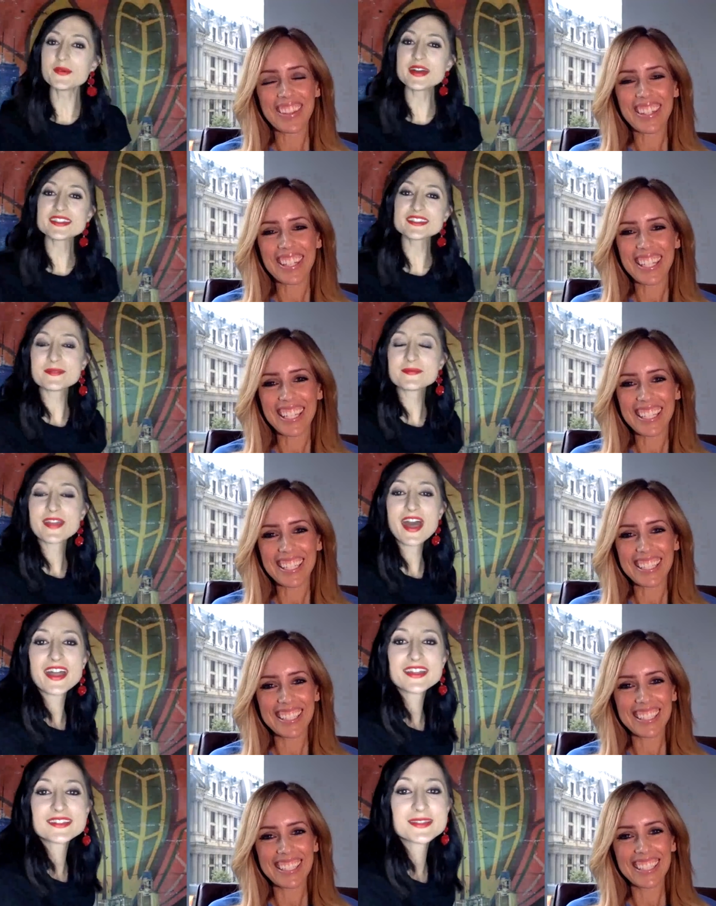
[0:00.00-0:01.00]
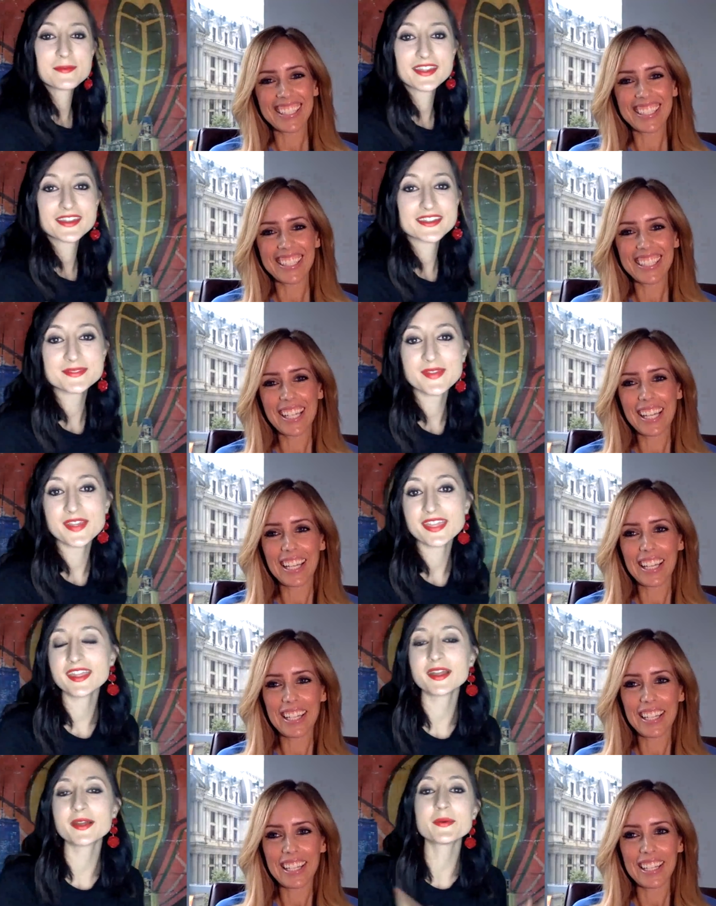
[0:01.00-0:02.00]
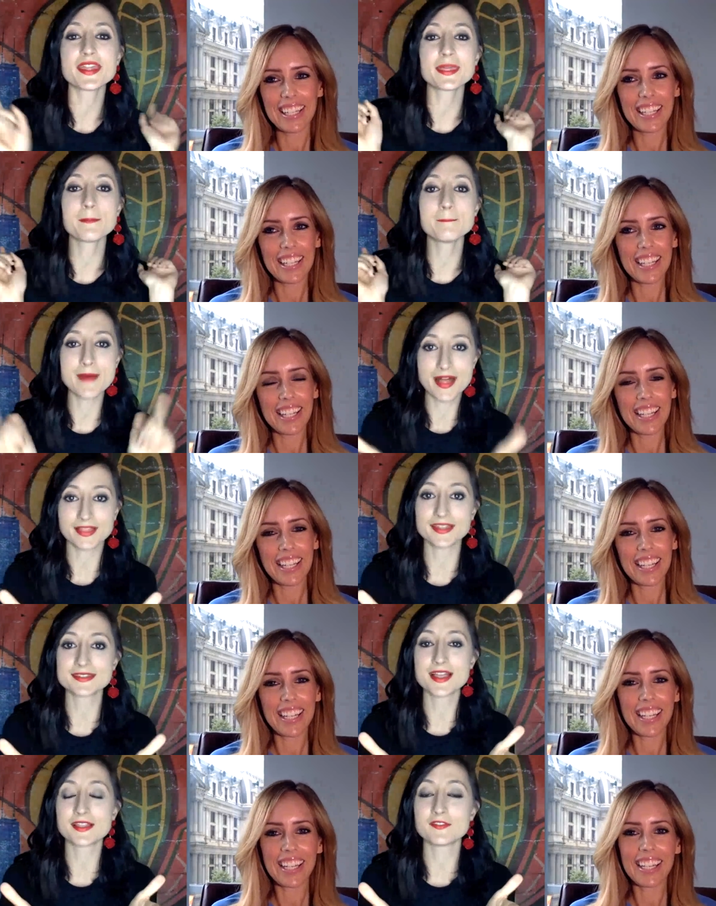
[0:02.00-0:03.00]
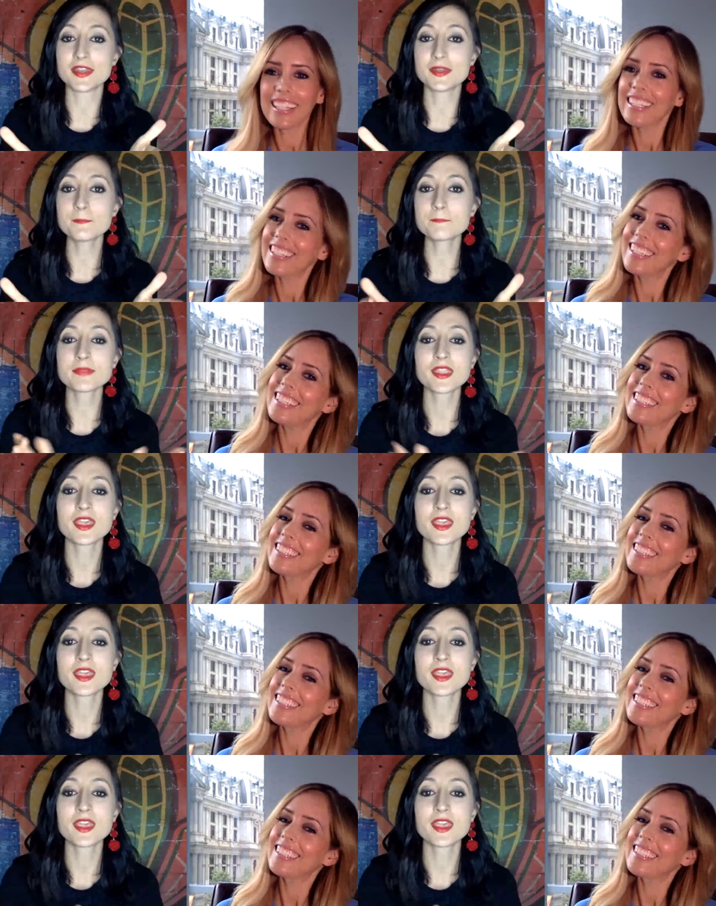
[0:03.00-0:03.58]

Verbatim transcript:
Speaker 1: What's up, guys? Amanda Smith here with Molly Sullivan.